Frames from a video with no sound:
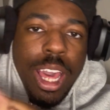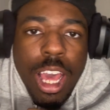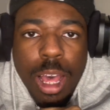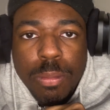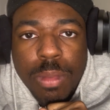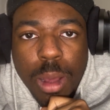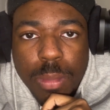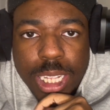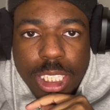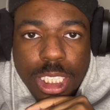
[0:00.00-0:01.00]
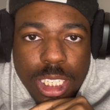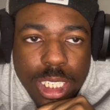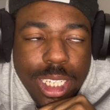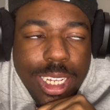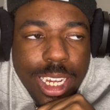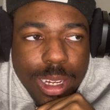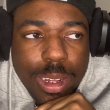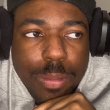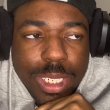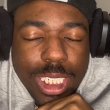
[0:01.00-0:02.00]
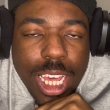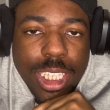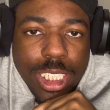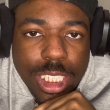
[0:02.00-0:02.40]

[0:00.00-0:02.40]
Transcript: I'm, I'm about to, I'm excited to